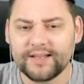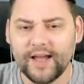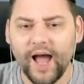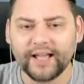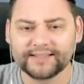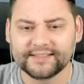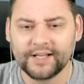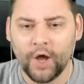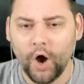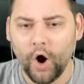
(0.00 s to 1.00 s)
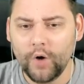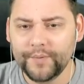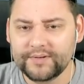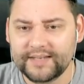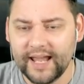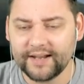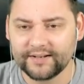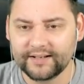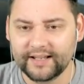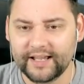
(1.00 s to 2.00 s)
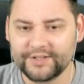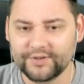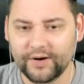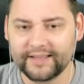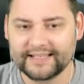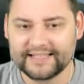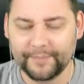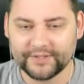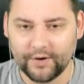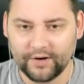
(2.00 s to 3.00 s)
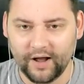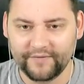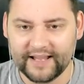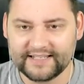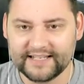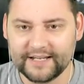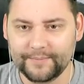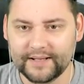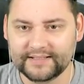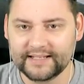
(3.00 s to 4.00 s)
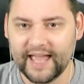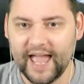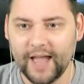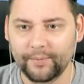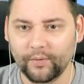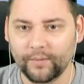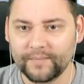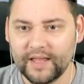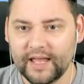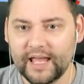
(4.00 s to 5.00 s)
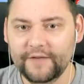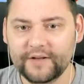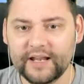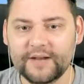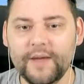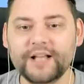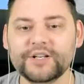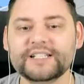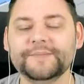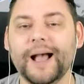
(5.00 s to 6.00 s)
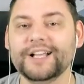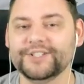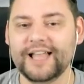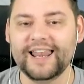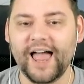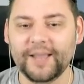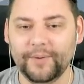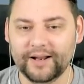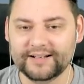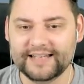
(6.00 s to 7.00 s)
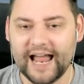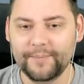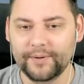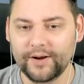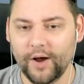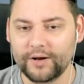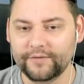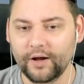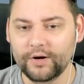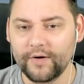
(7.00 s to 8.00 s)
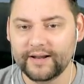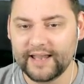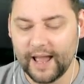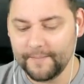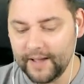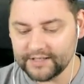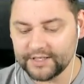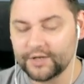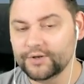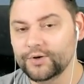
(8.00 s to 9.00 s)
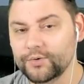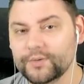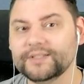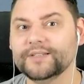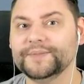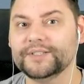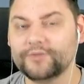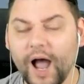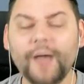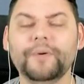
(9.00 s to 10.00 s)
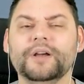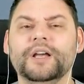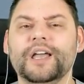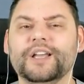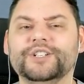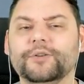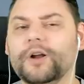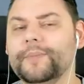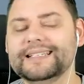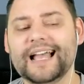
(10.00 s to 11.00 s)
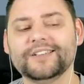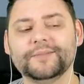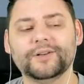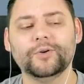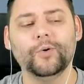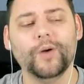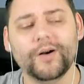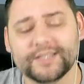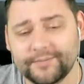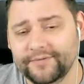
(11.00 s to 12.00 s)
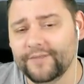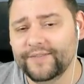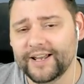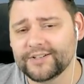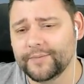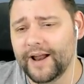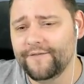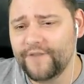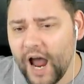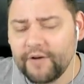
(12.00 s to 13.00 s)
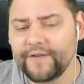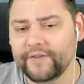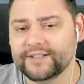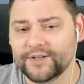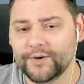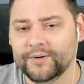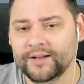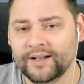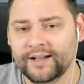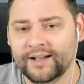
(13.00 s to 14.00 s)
Guys, hope you did enjoy this episode of Itty Bitty Airport. If you did, make sure you smash that like button down below. And if you're on your own here, make sure you subscribe, because you're not going to miss out on some of the cool, awesome, fun videos coming out very, very soon.